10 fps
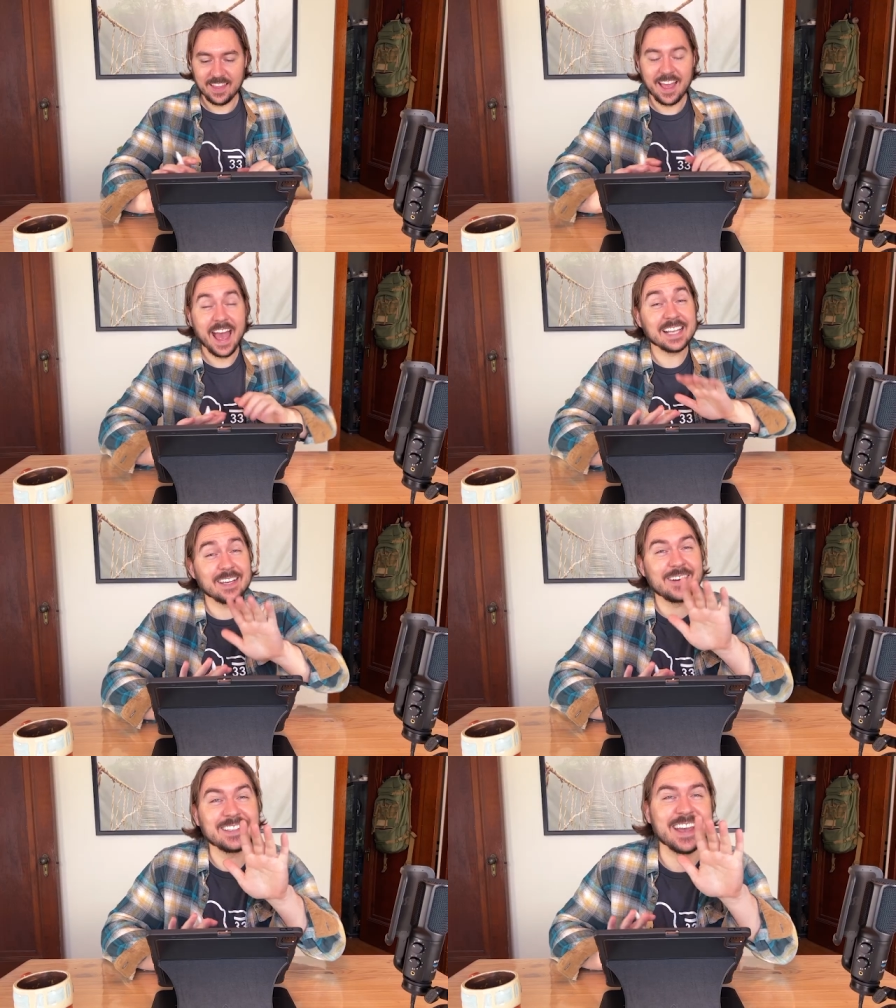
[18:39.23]
As I
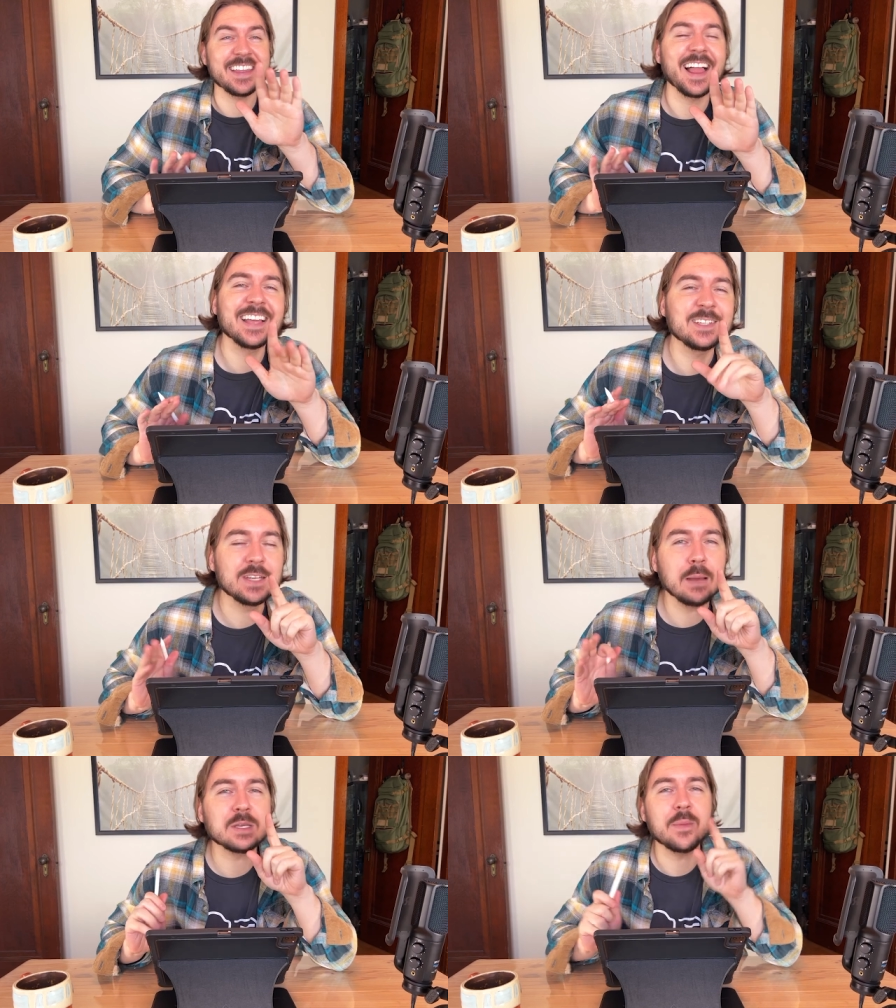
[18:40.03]
was saying, the last two
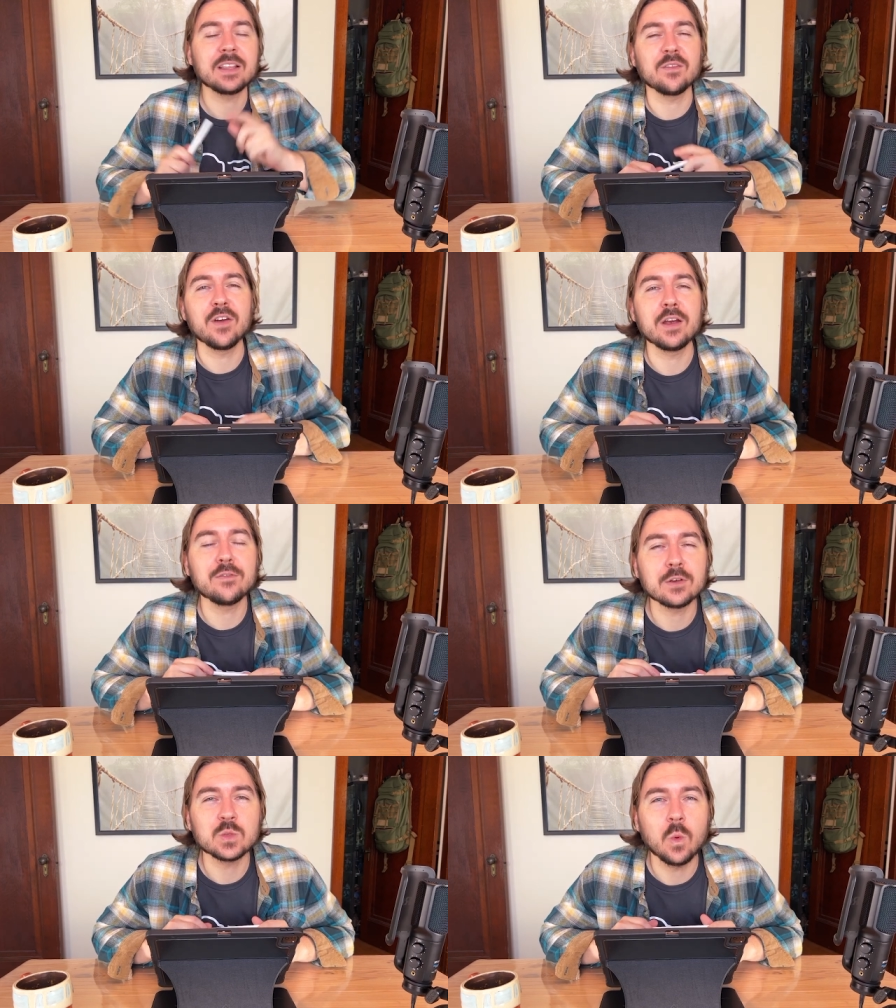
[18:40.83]
times I picked the very
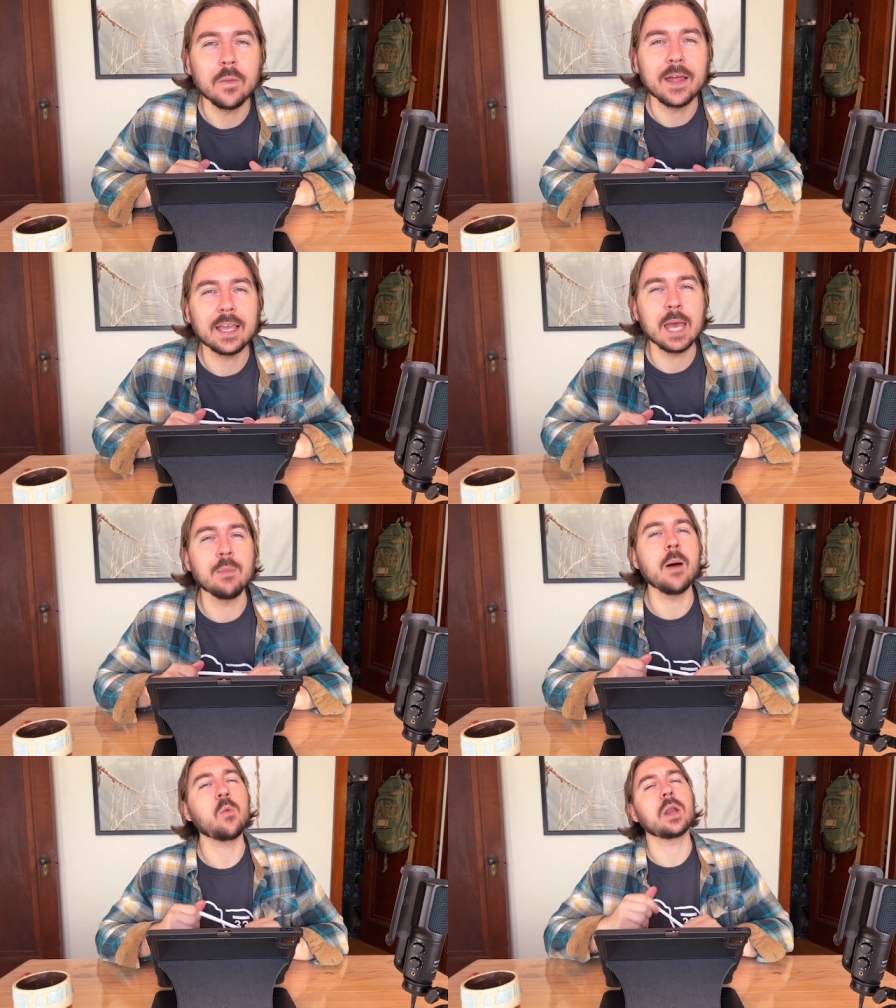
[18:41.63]
first one that came
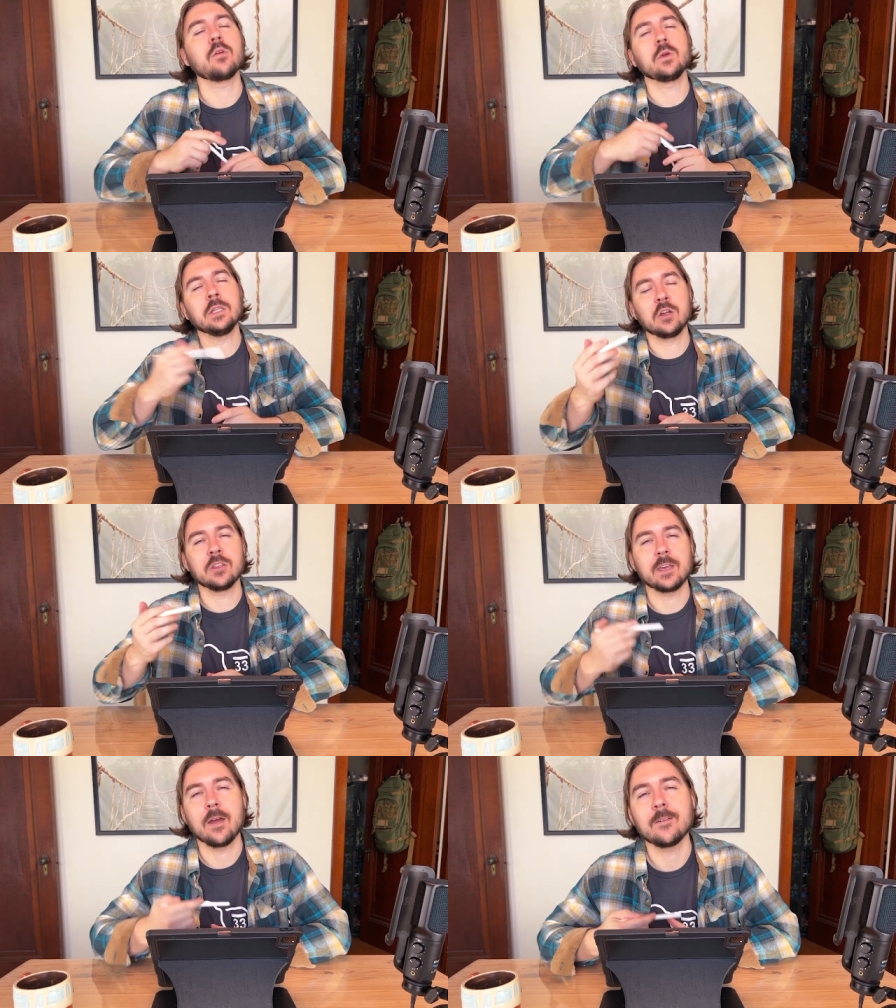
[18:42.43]
up when I reloaded
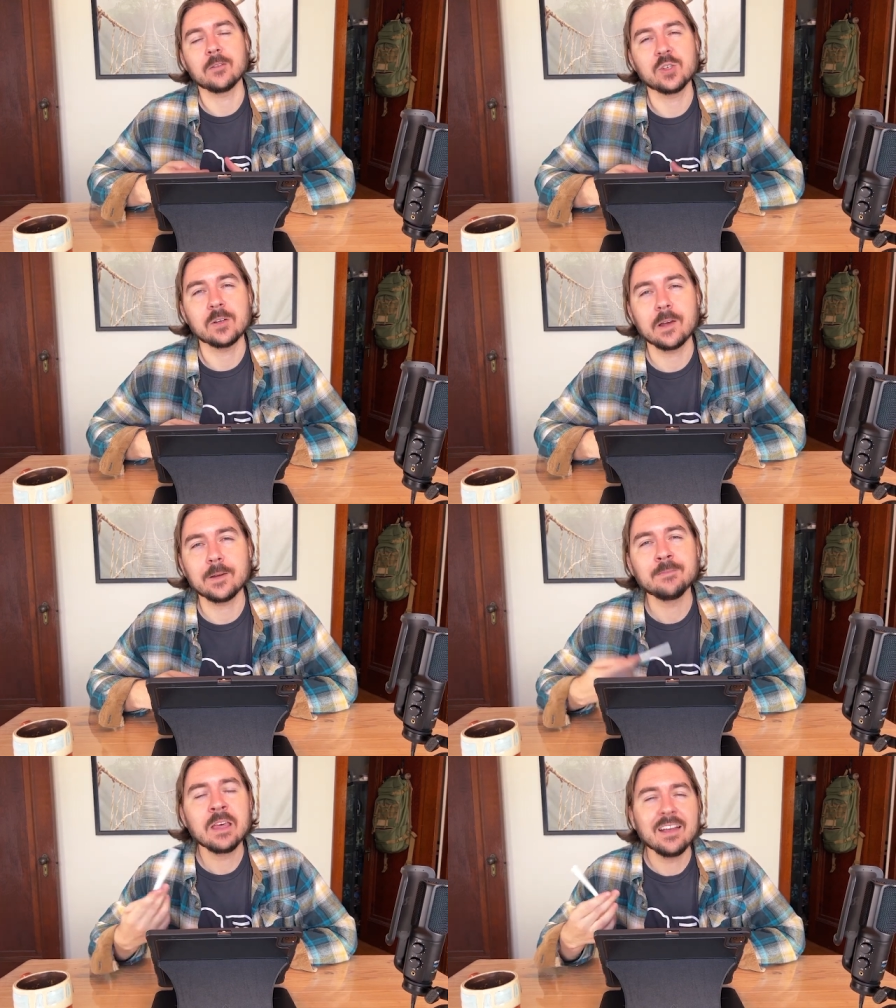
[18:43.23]
the character generator.